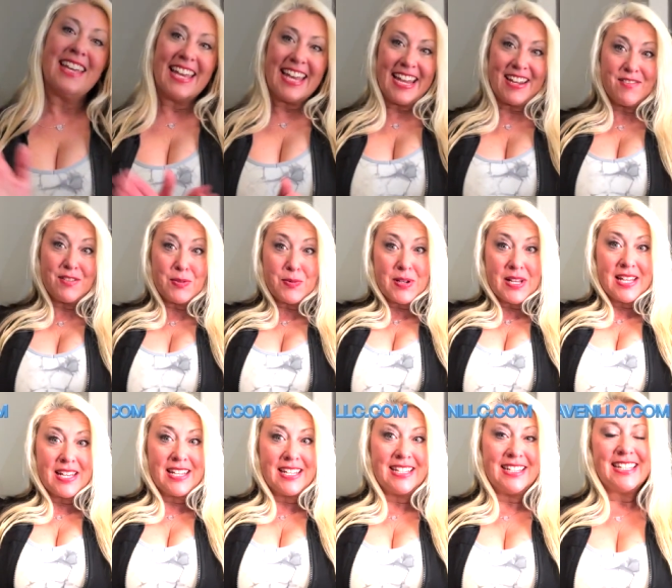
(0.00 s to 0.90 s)
Hey
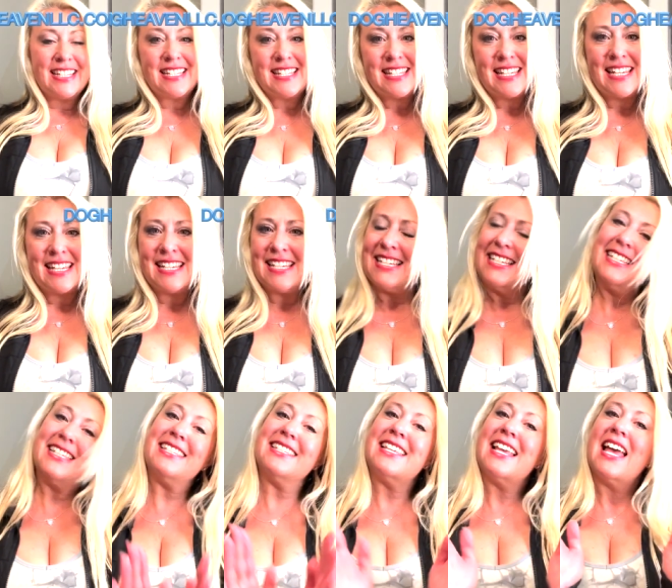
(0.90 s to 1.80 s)
everyone, this
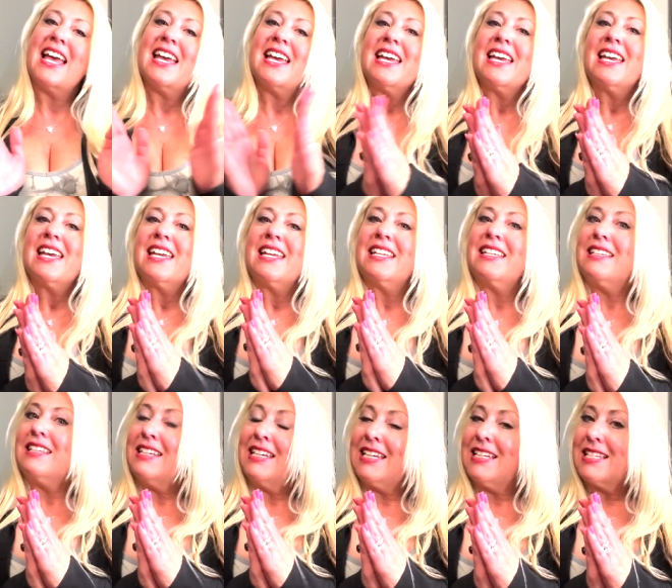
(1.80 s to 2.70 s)
is
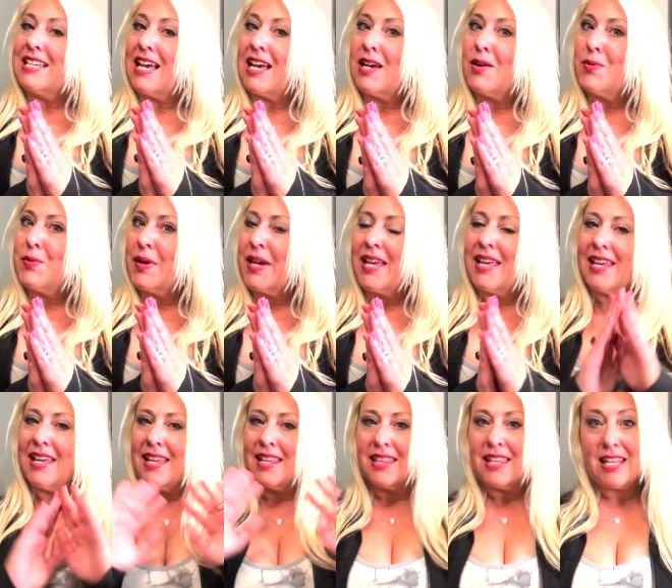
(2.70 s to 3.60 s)
Nita
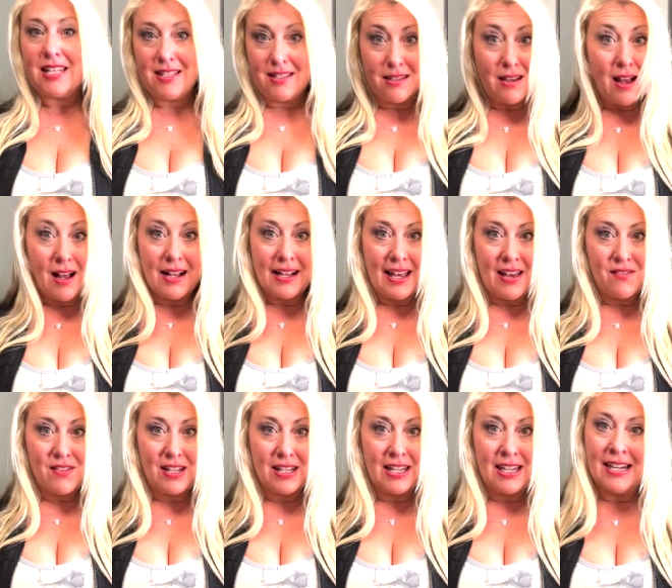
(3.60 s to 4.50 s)
with Dog
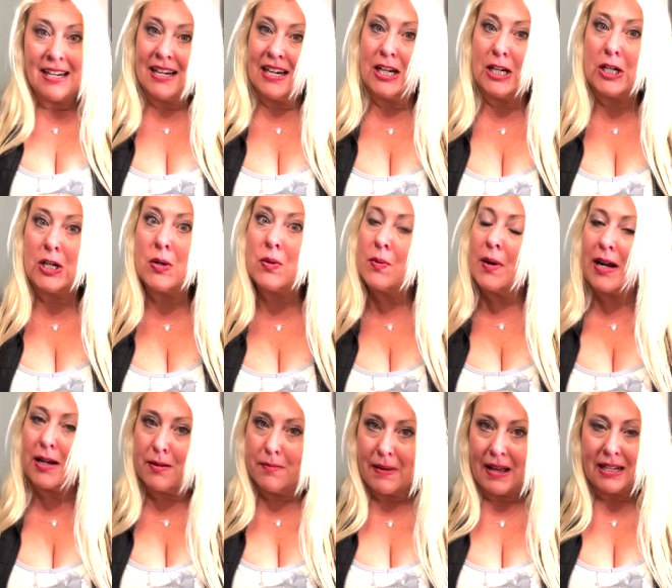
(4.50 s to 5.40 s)
Heaven here.
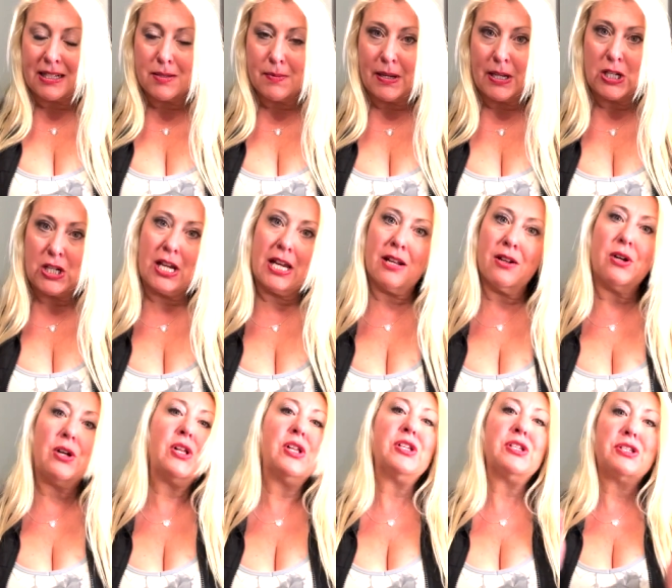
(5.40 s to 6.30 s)
Welcome back to my
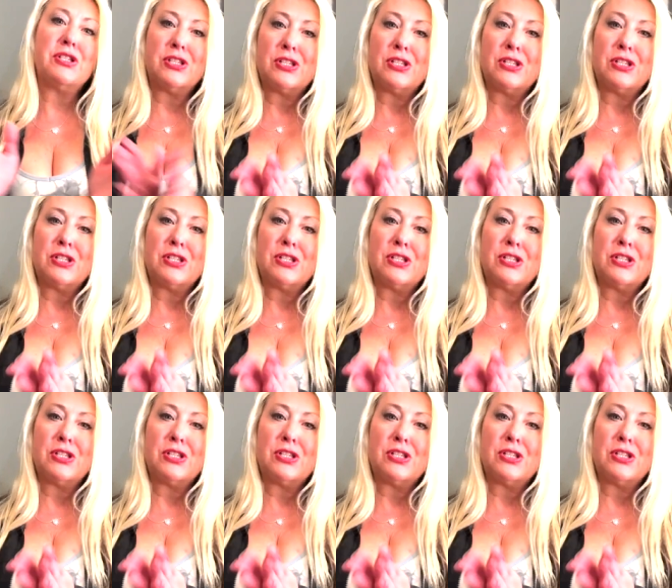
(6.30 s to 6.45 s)
channel.